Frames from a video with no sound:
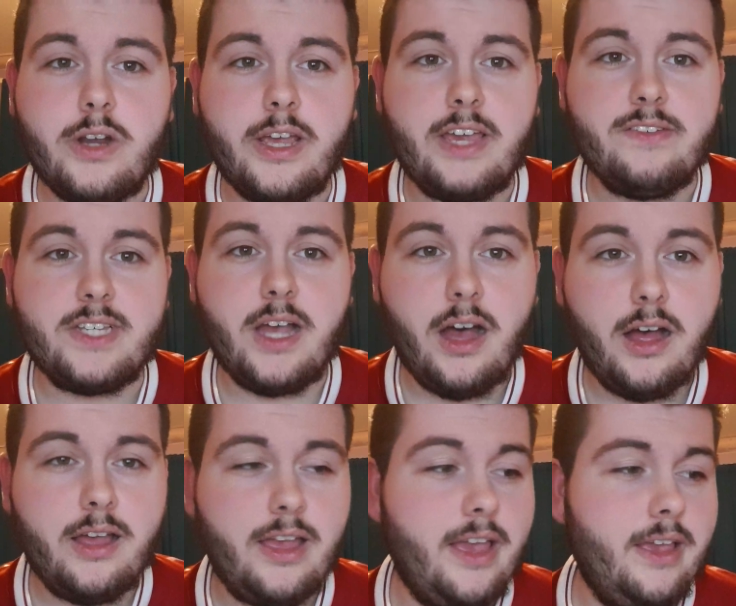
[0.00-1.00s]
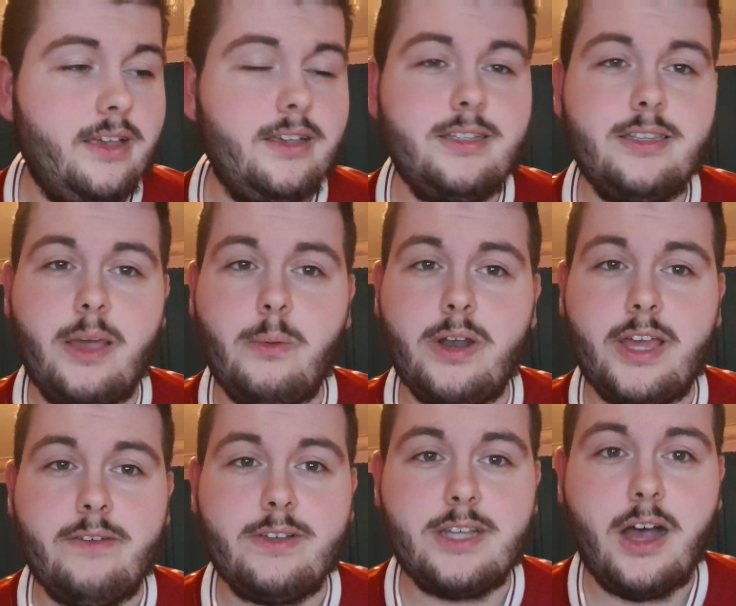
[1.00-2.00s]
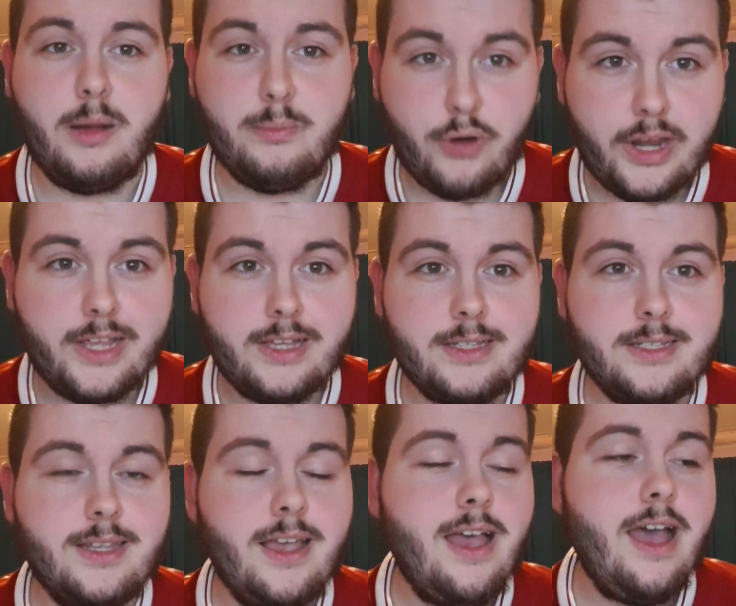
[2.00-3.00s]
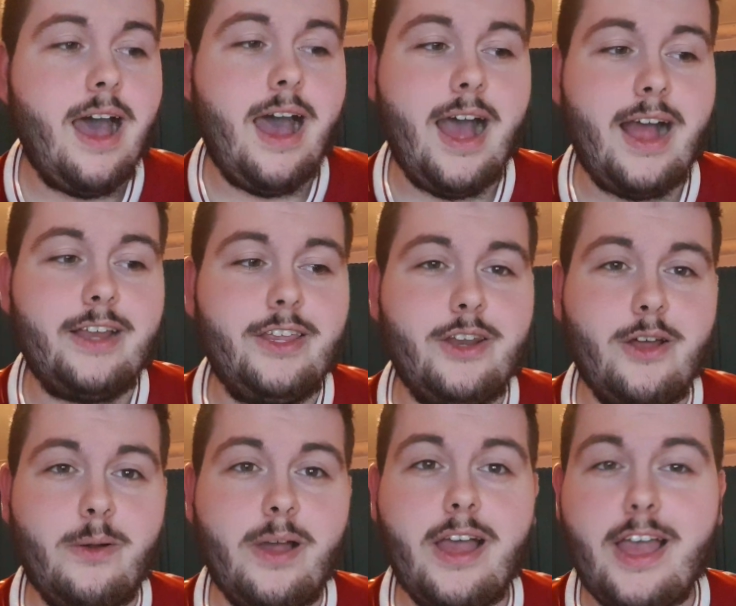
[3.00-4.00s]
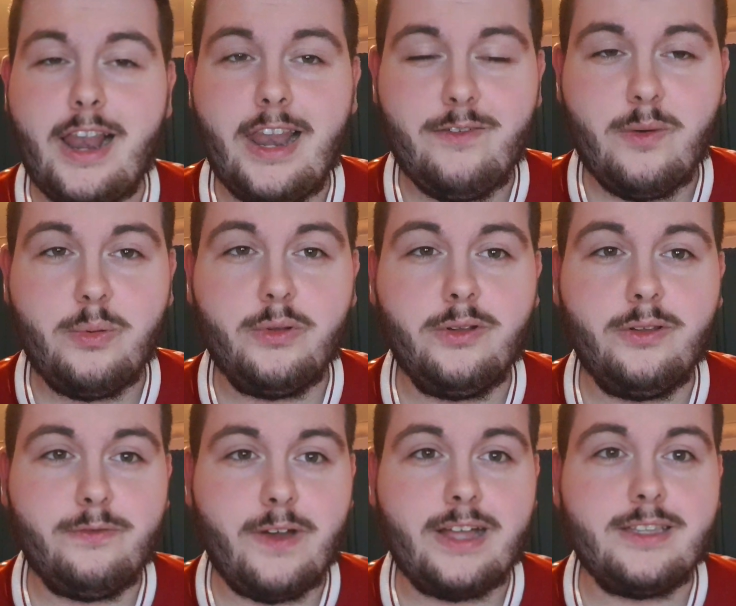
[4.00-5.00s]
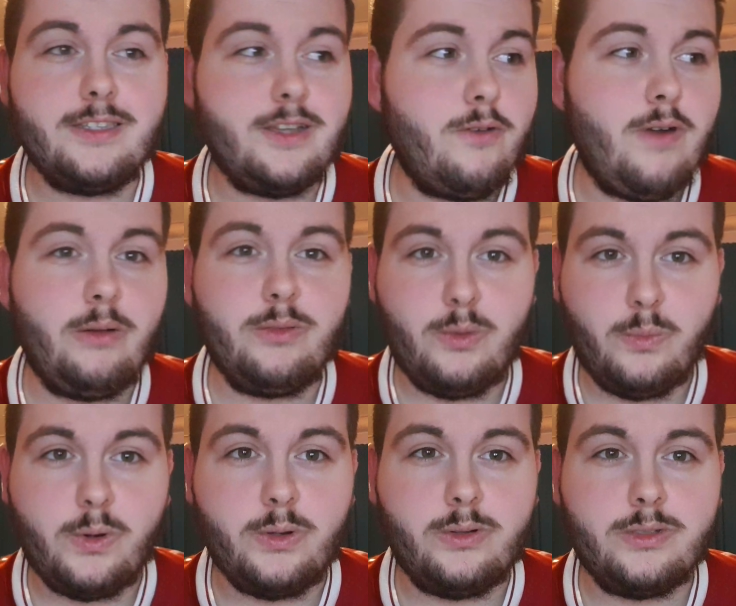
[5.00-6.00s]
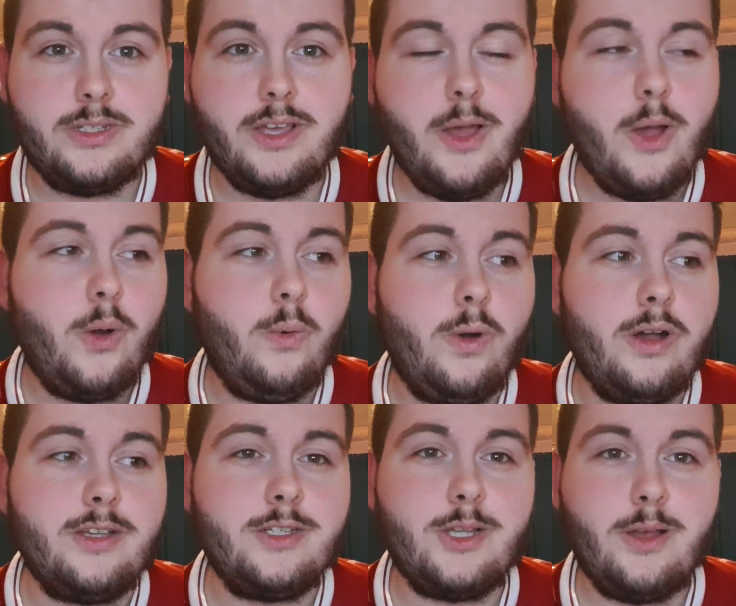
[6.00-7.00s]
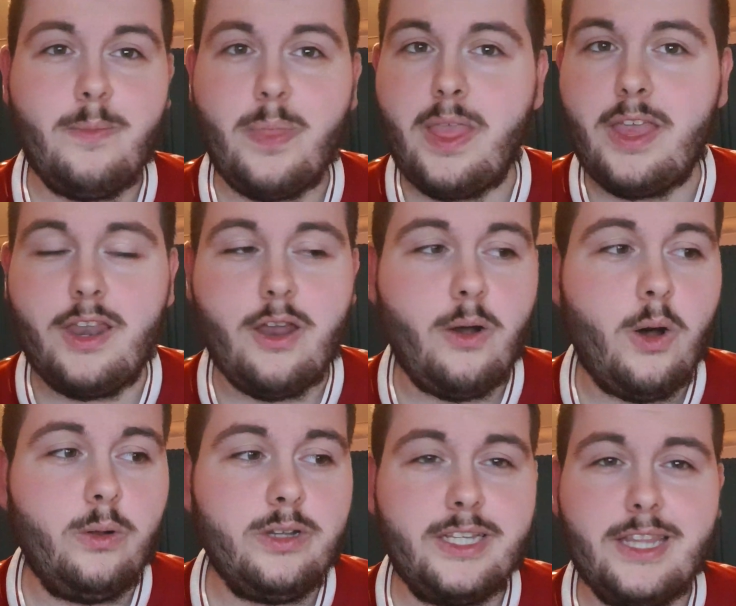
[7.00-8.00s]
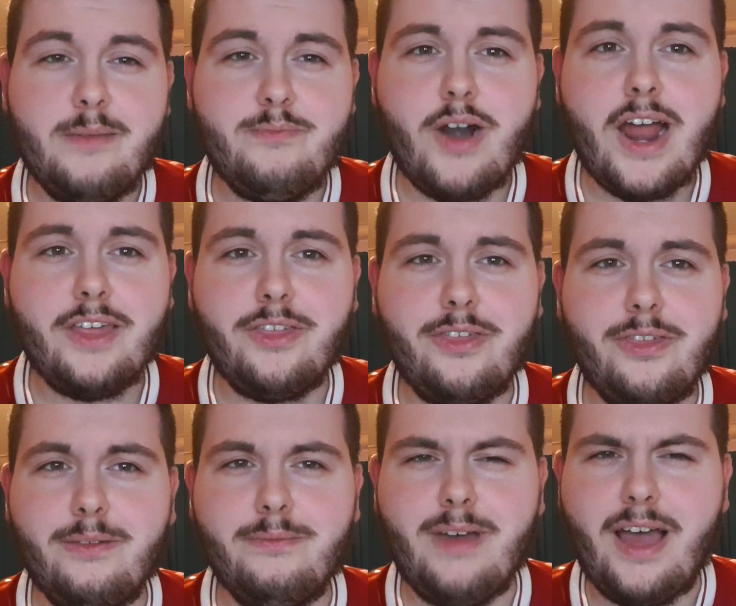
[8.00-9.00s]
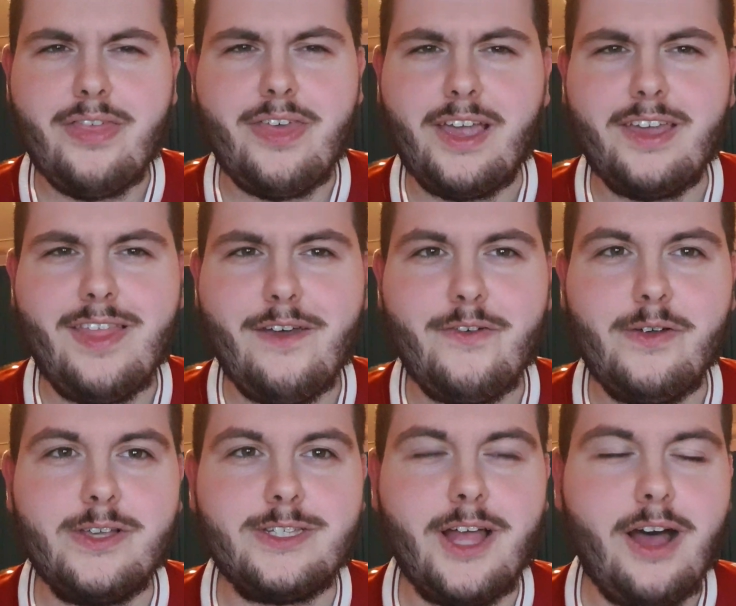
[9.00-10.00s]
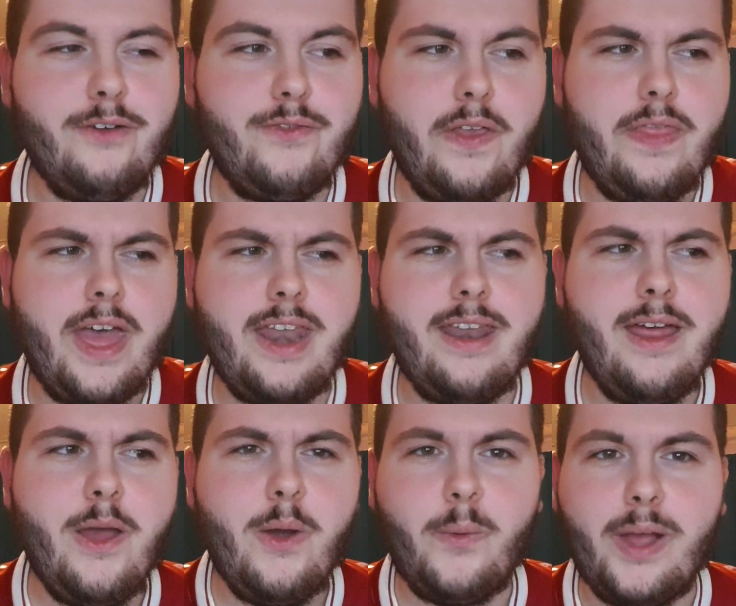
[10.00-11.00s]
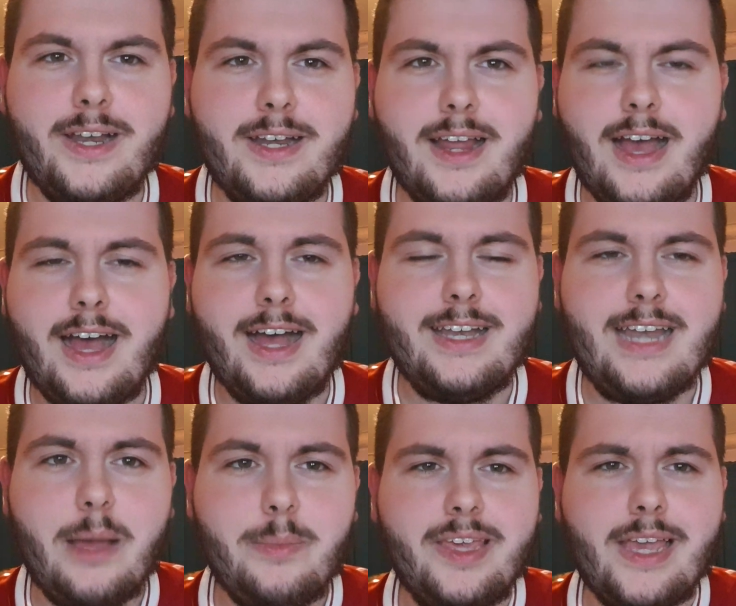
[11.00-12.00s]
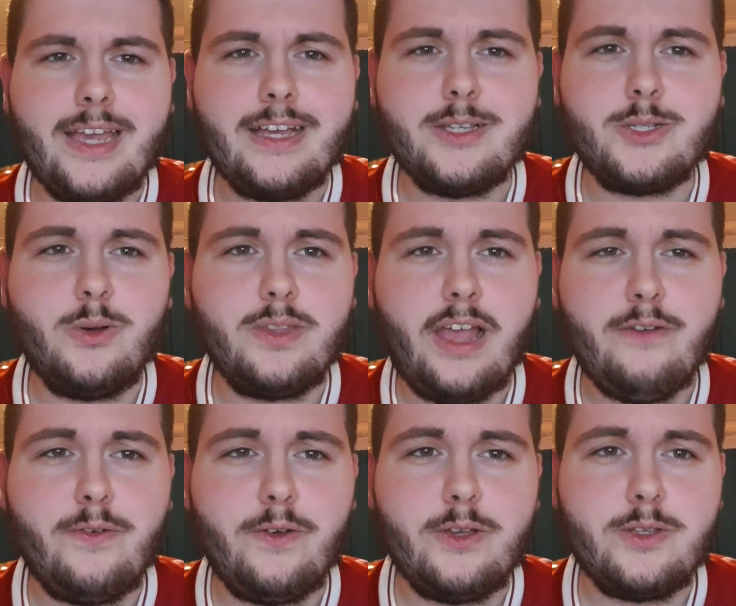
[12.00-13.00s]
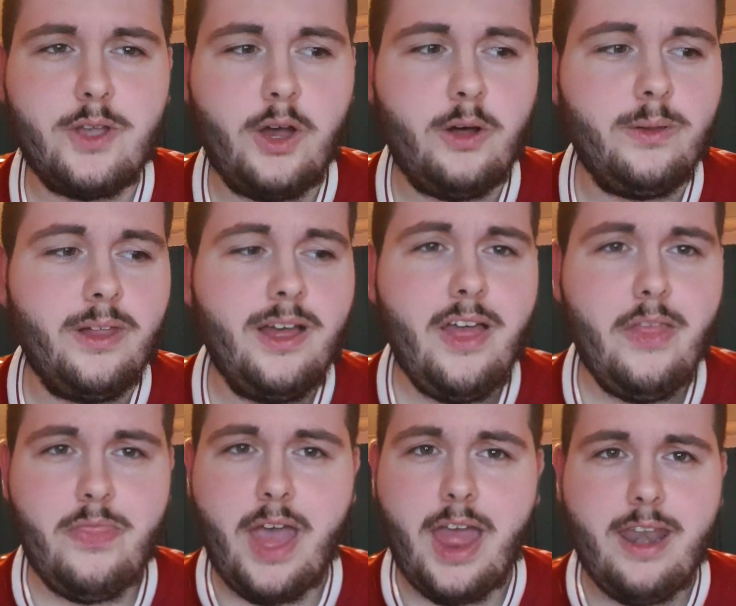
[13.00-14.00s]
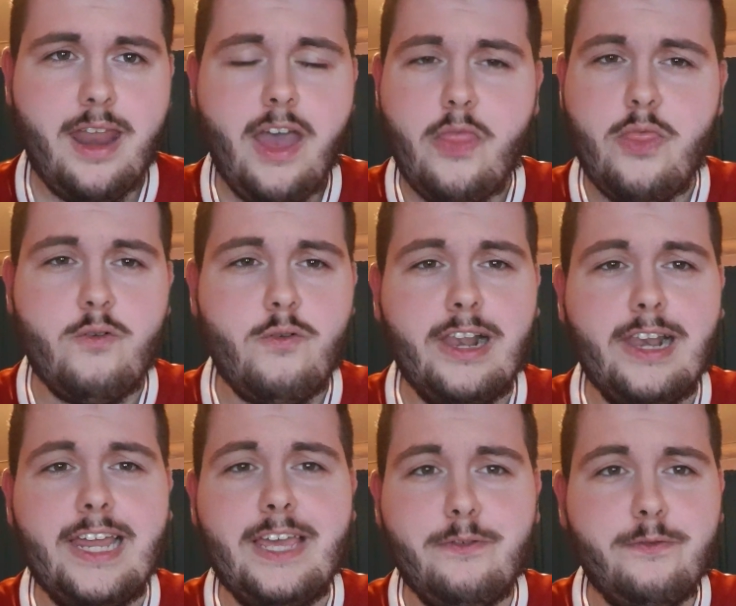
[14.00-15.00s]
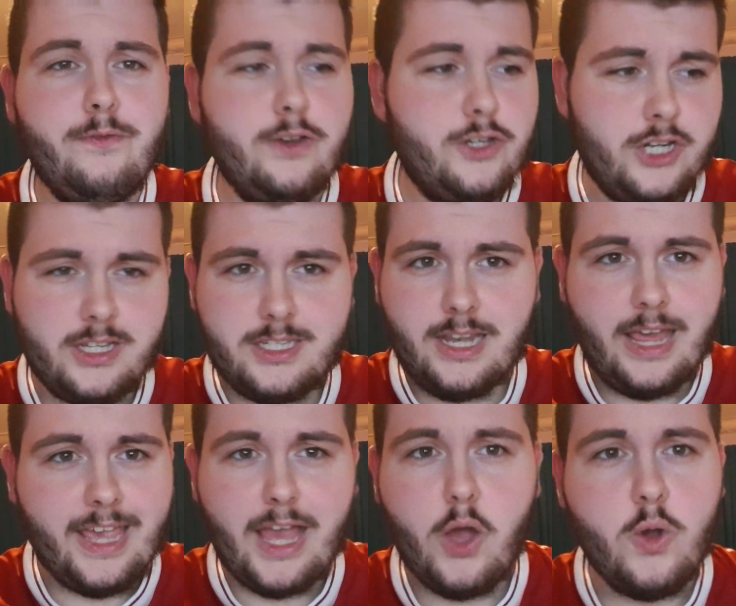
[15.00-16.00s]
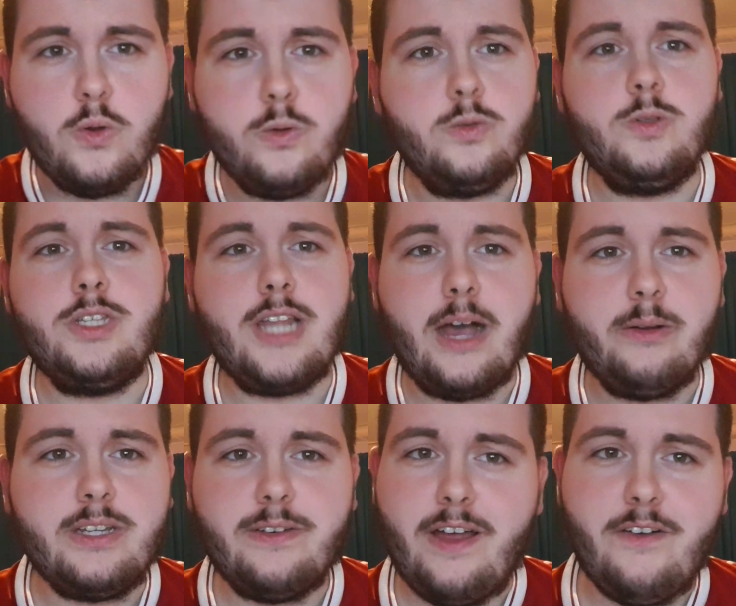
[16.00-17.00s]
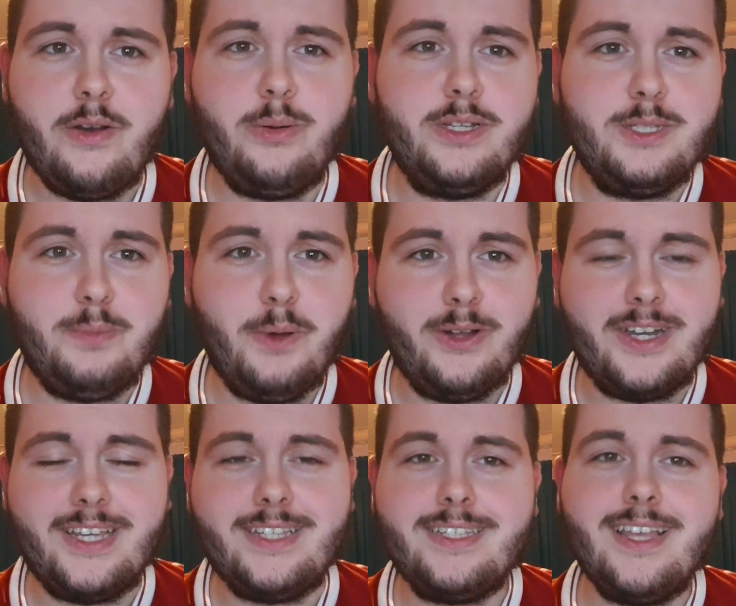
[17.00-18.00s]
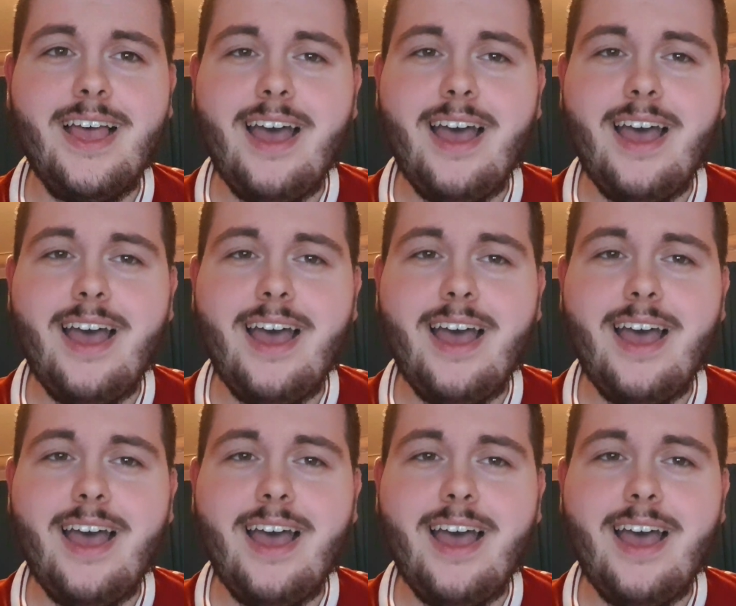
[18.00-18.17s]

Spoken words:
try and give us heartaches. They want to give us heartbreaks. And, Liverpool fans around the world was, holding their breath, I think, in the first half. And then when Naby Keita scored that first goal, then the relief just oozed out of everyone's bodies.